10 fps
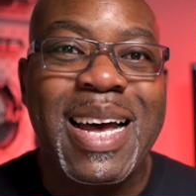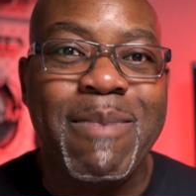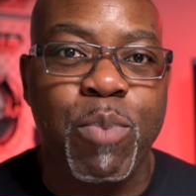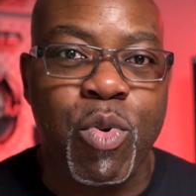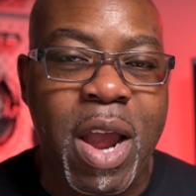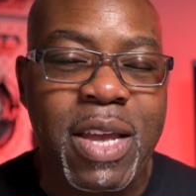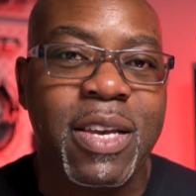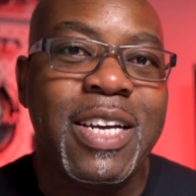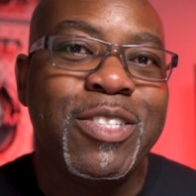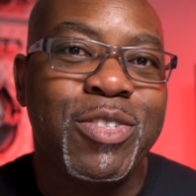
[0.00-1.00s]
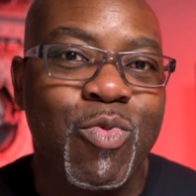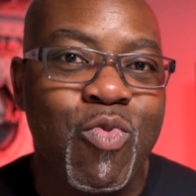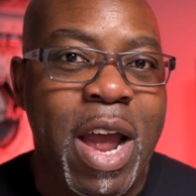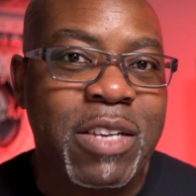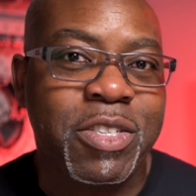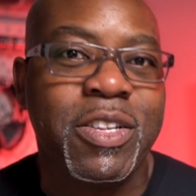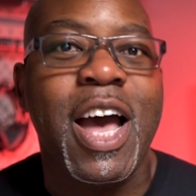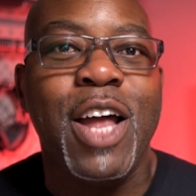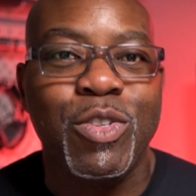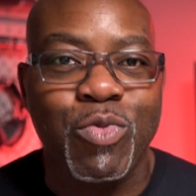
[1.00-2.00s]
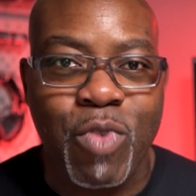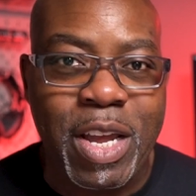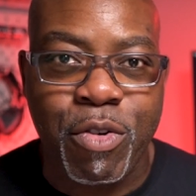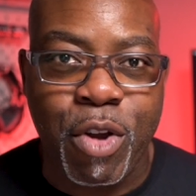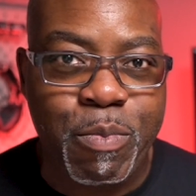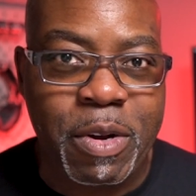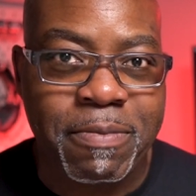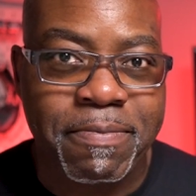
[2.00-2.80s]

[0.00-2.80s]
a break to rest and regroup.